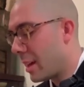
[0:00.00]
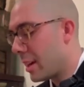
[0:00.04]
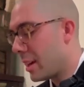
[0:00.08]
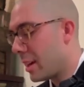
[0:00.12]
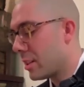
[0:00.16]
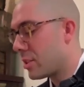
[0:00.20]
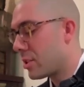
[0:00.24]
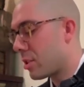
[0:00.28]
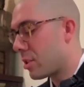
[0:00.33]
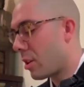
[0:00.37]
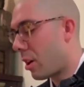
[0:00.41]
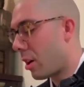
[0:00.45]

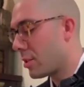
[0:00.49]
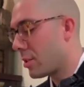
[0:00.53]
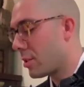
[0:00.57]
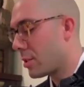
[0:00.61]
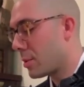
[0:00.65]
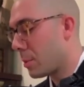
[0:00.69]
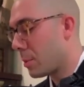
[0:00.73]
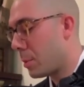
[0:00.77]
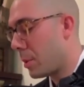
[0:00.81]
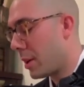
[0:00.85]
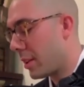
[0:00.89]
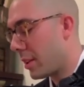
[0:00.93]
it
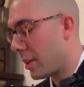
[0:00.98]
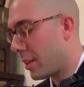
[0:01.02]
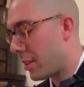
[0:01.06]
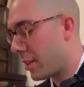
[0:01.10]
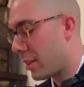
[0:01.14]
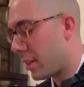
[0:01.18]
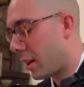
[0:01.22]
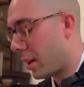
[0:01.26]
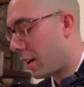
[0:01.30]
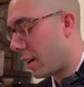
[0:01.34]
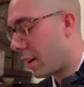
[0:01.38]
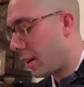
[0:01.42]
starts
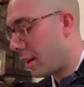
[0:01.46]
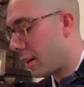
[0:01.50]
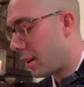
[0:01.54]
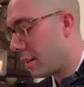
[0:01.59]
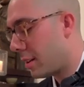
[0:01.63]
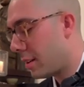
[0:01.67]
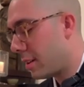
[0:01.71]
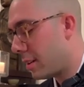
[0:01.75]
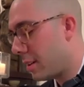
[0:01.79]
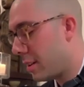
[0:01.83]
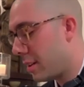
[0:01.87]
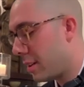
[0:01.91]
with
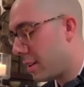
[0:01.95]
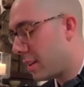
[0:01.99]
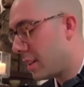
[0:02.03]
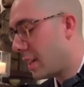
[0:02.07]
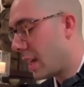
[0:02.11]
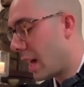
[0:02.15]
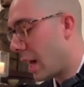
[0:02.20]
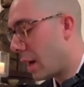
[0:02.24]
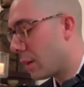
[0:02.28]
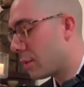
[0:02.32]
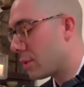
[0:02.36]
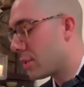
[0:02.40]

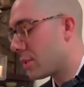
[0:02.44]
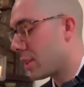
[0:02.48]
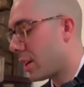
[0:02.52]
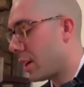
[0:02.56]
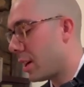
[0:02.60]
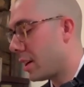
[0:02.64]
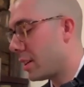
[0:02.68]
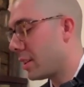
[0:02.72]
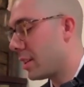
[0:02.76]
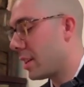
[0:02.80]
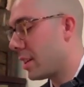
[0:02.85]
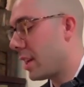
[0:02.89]
Yao
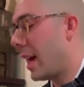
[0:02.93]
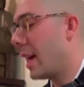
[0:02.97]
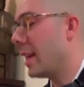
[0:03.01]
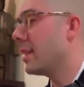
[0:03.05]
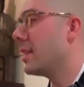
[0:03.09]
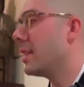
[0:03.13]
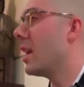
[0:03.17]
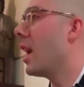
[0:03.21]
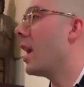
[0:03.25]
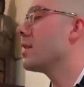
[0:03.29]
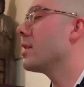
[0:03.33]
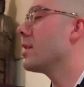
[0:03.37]
Shan
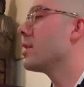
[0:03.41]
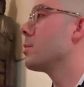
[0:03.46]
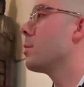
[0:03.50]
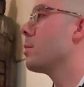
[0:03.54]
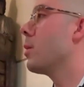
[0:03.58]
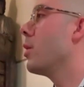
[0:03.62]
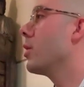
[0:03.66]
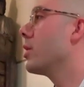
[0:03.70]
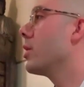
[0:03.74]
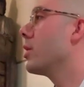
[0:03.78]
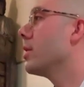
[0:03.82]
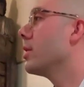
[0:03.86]
had not
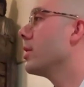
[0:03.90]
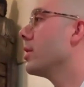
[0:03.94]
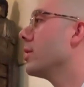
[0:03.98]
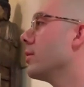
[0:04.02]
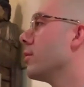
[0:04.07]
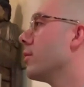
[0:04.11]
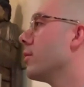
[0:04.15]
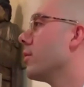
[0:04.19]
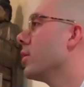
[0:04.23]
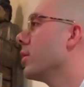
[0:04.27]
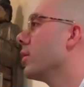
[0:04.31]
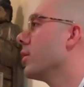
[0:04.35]

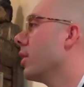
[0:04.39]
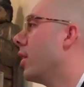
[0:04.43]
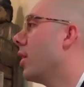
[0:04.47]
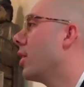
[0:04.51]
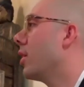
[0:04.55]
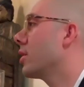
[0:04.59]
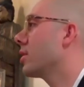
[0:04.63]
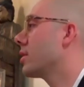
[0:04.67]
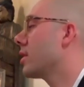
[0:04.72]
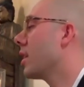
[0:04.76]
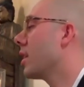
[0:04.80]
spoken for a long